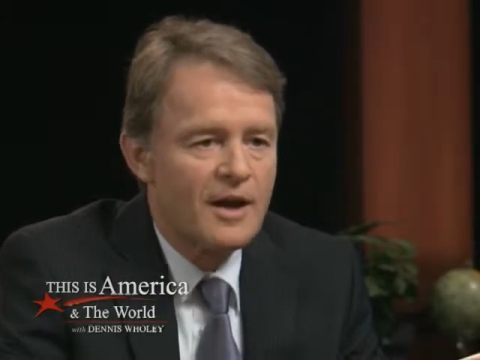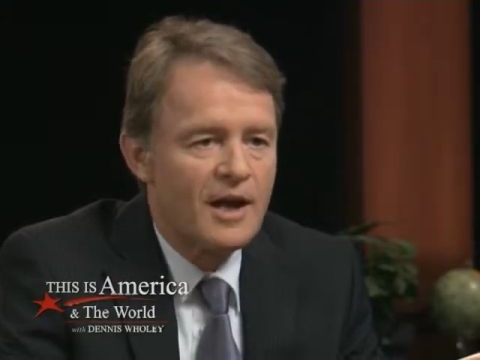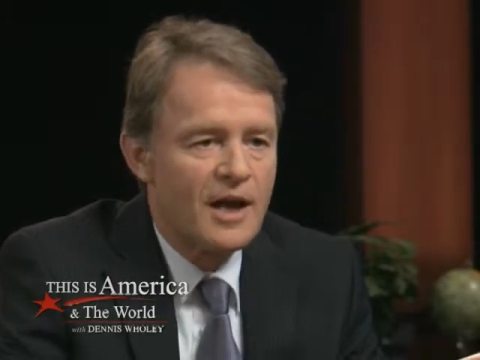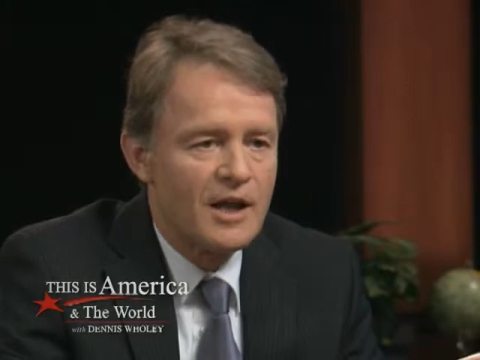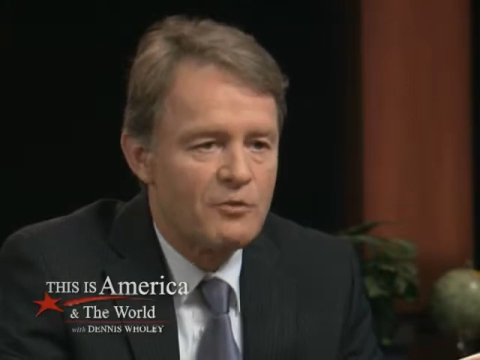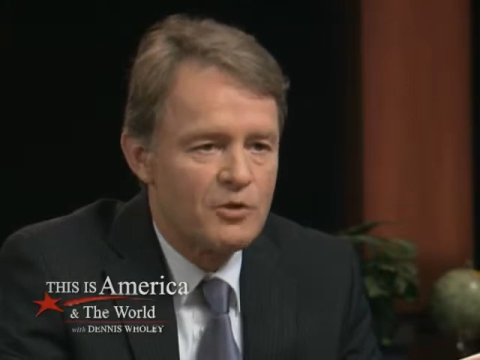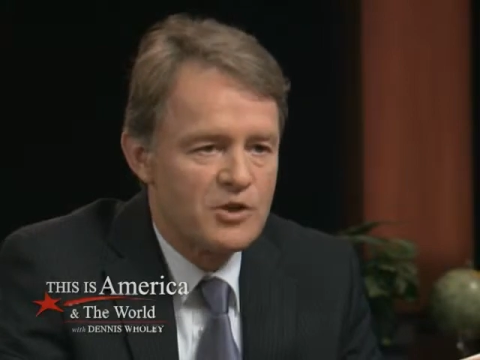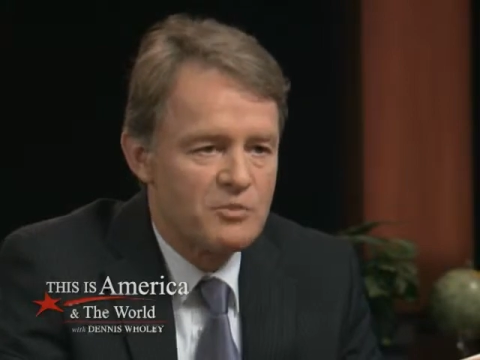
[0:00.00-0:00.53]

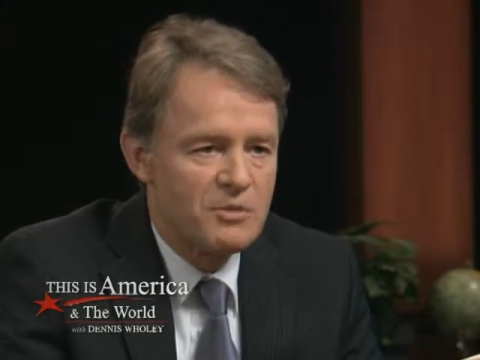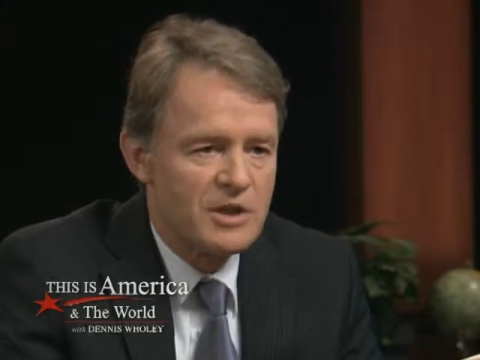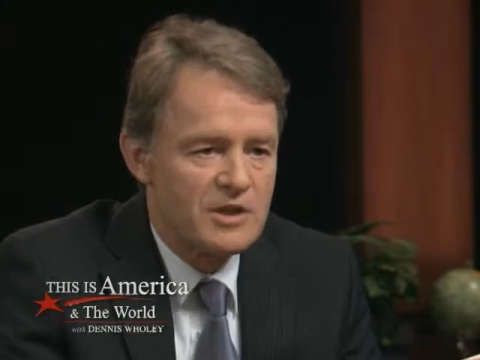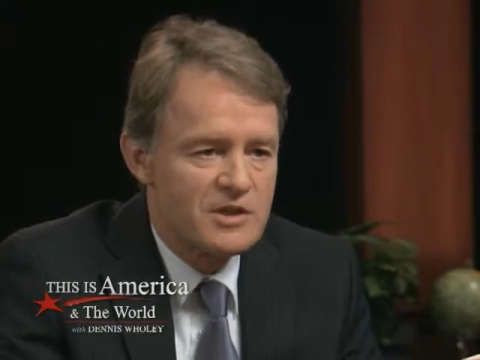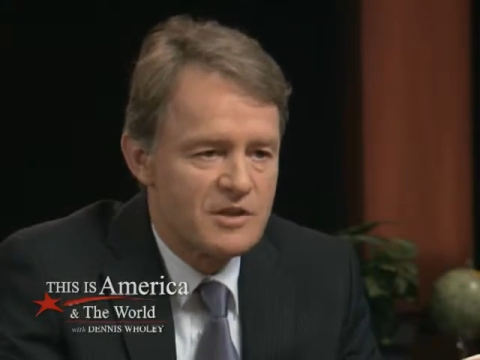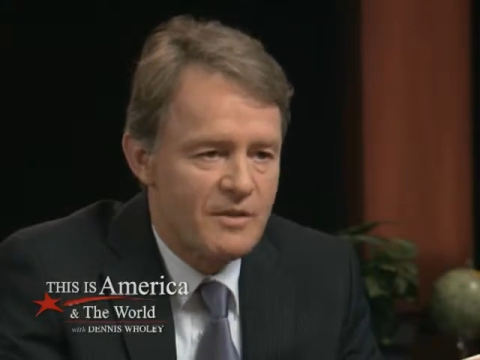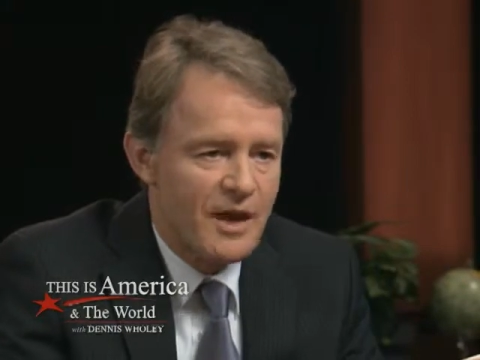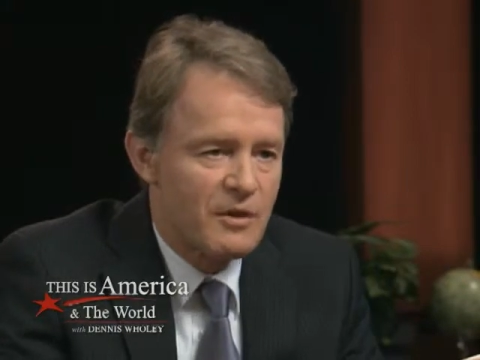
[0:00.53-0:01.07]
and which
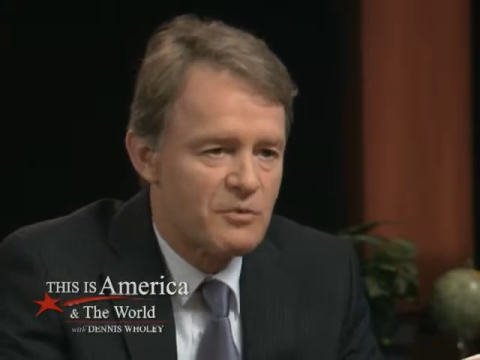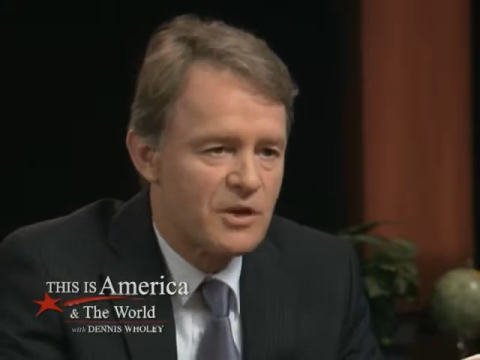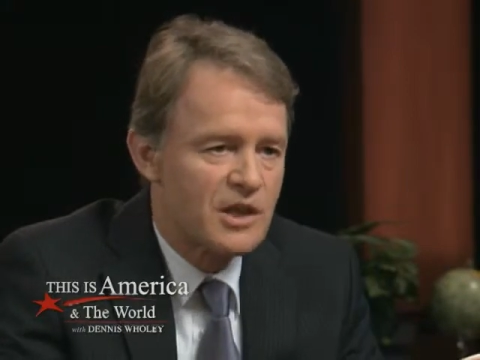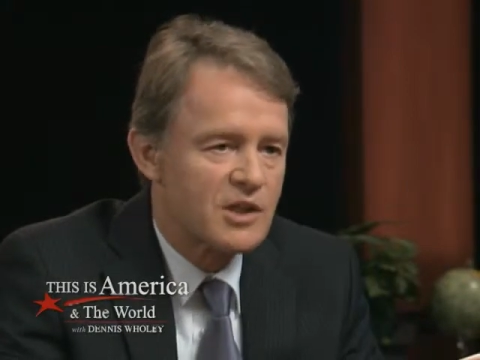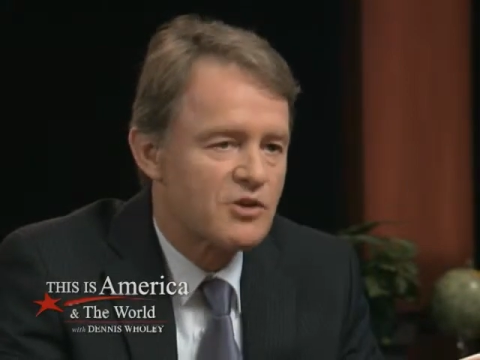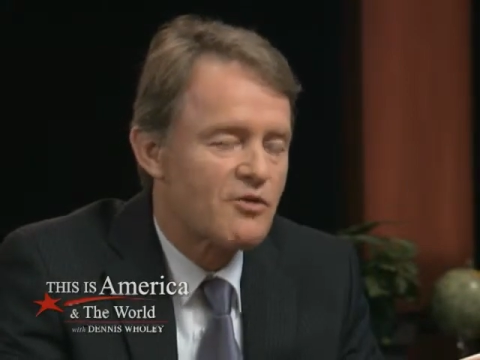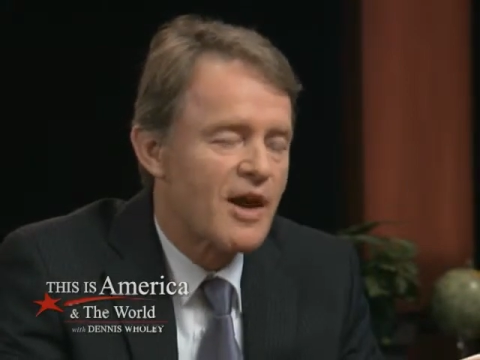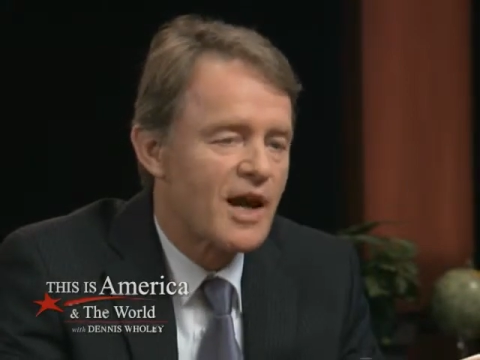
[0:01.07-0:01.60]
means that we
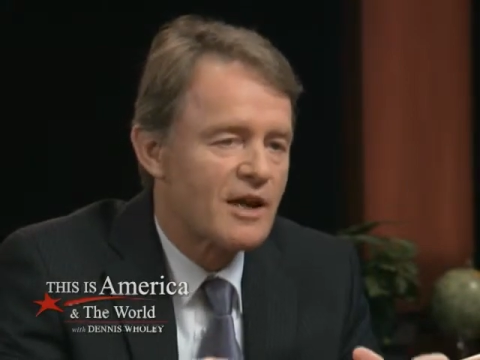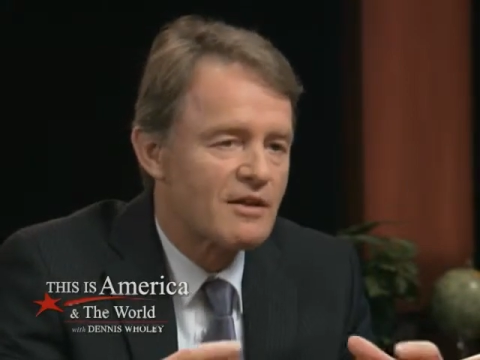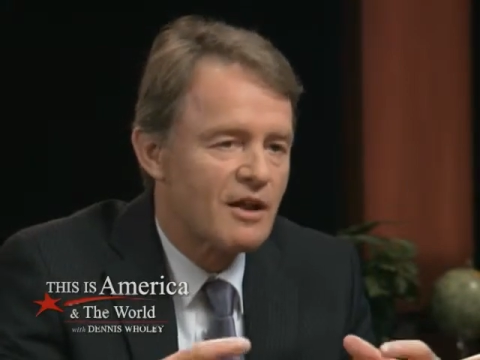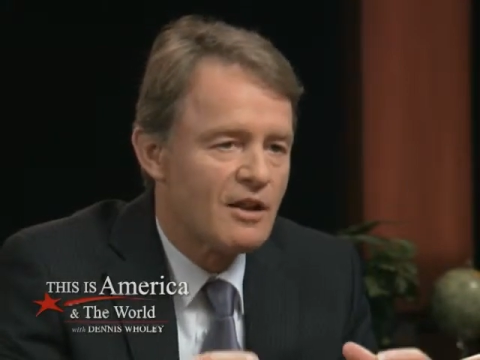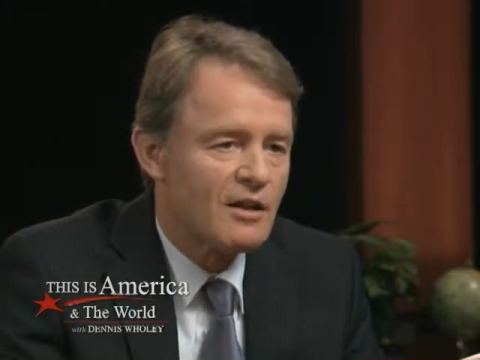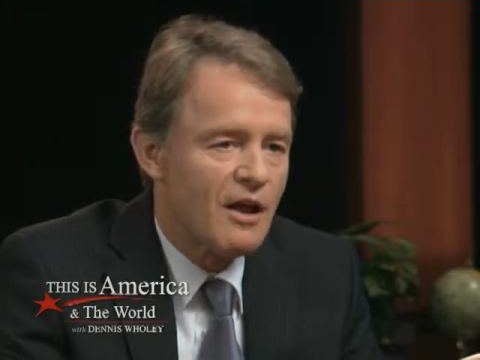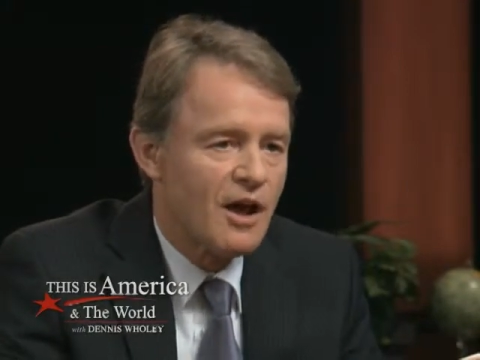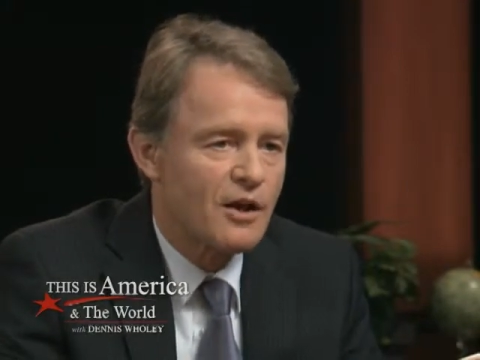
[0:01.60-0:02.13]
attract a
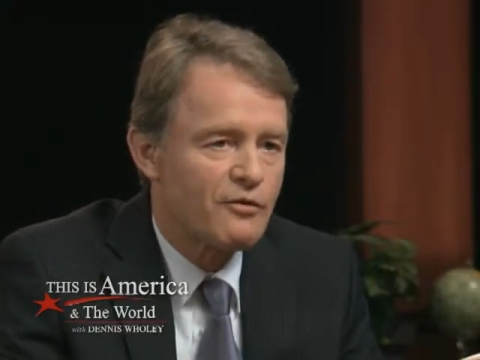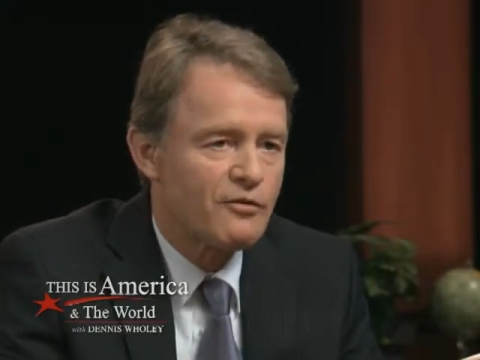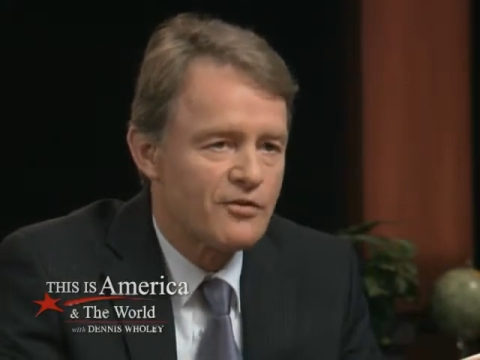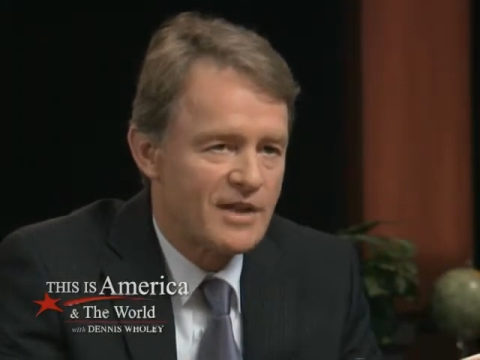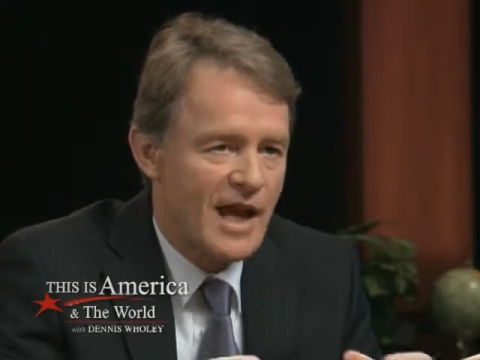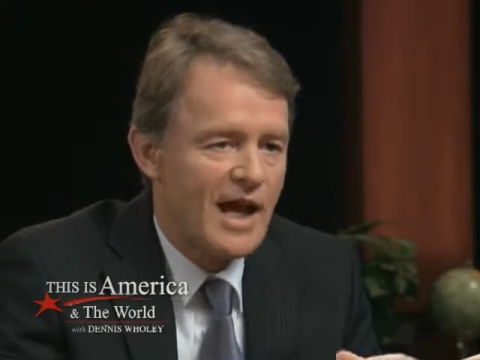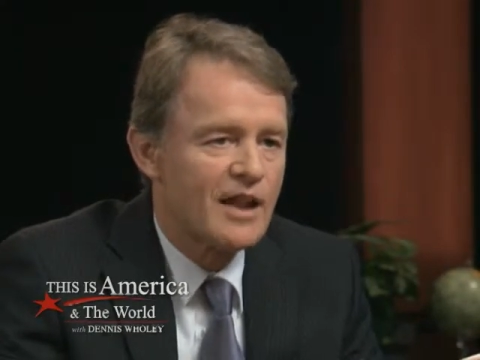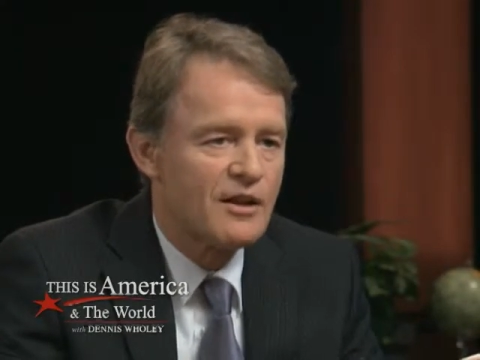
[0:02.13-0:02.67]
lot of
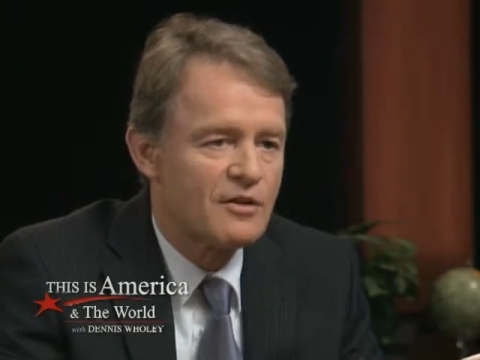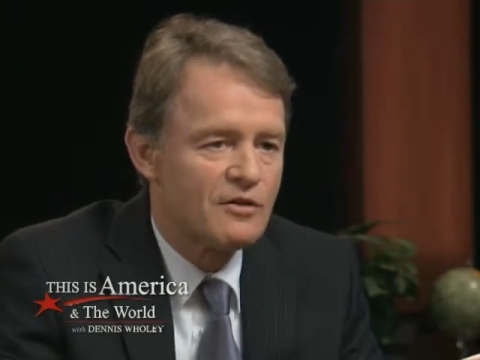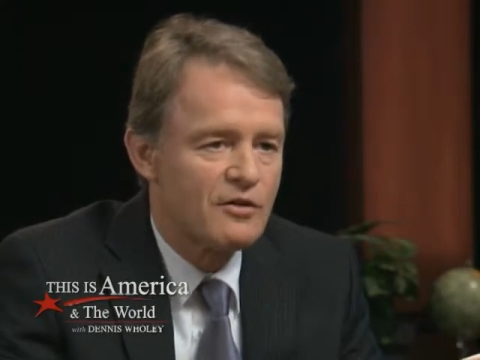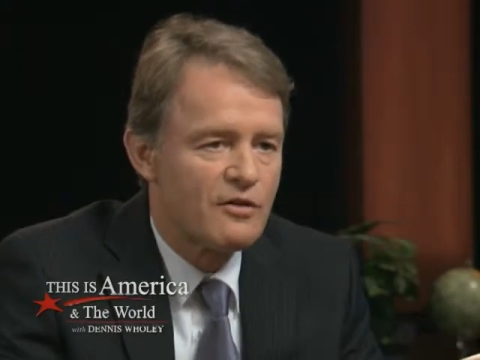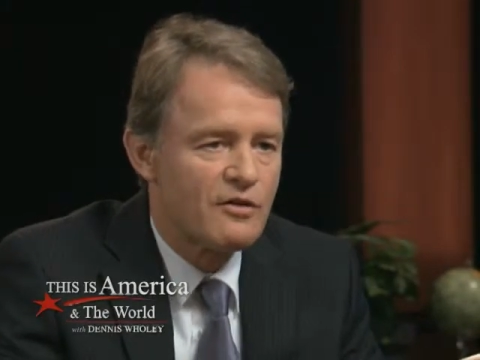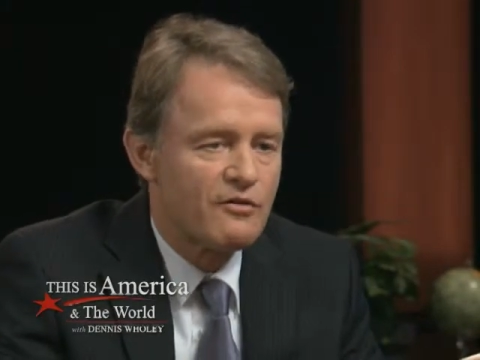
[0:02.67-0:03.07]
talent